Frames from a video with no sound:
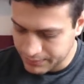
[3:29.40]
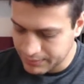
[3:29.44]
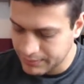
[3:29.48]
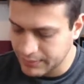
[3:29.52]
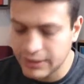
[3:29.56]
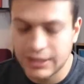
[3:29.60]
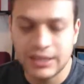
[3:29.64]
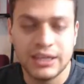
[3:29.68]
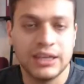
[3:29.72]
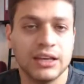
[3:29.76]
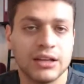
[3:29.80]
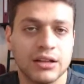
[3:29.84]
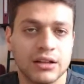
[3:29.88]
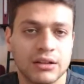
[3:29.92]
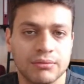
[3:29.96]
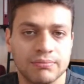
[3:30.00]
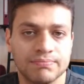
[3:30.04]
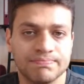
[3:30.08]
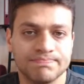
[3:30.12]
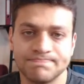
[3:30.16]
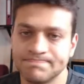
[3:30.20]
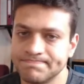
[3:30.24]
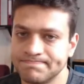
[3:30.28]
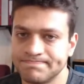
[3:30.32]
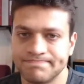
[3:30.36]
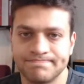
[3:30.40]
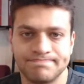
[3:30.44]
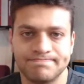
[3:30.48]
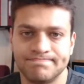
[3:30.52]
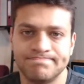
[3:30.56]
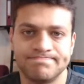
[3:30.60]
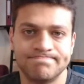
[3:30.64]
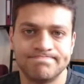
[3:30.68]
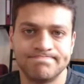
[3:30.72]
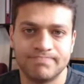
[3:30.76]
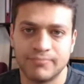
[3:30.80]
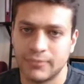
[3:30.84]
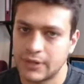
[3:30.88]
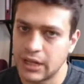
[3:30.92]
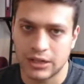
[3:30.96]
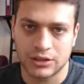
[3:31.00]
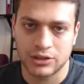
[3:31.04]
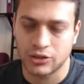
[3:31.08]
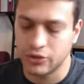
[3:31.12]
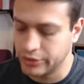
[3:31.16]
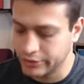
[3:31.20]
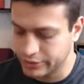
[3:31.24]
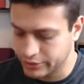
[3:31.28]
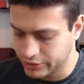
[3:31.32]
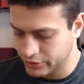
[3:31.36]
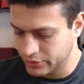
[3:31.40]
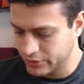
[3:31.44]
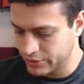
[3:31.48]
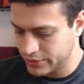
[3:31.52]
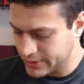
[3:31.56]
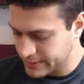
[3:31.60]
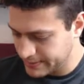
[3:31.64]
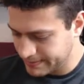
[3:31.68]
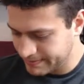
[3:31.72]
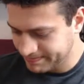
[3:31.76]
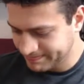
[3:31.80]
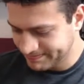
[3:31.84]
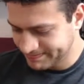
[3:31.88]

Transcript: Heal, not going to use.